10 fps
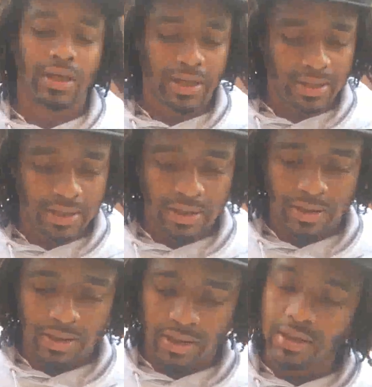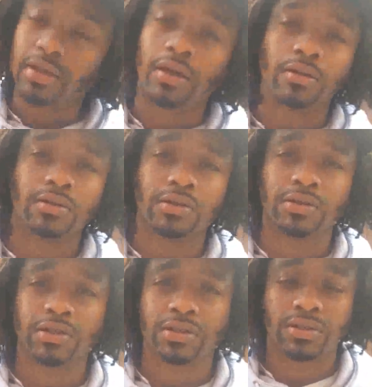And, yeah, you know,
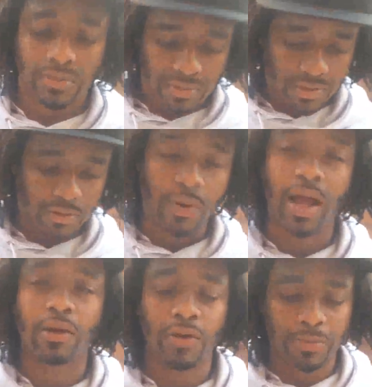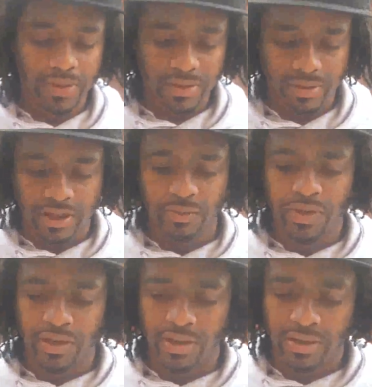just you know, ride with me because
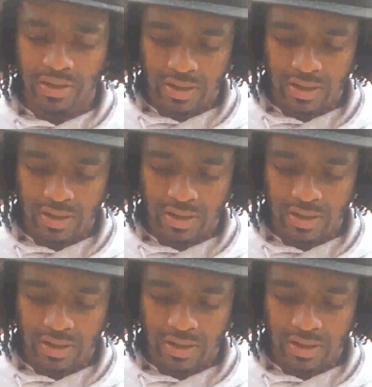we're going to